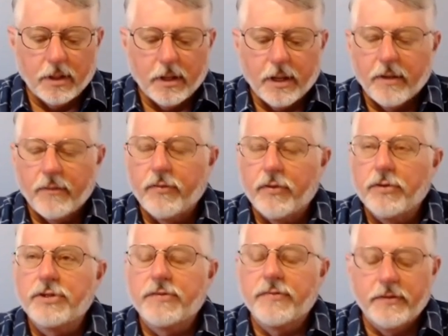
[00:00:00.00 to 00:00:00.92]
In
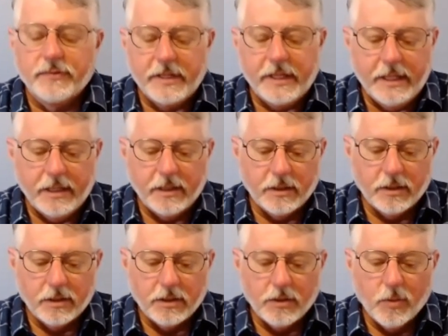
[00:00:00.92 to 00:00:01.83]
verse 15,
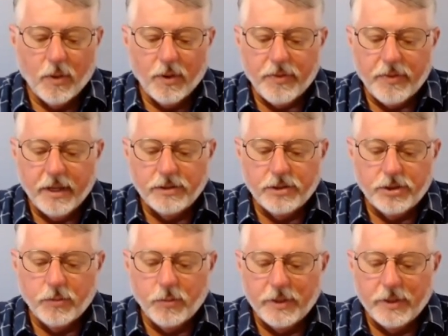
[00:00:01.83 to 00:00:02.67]
what then? Should we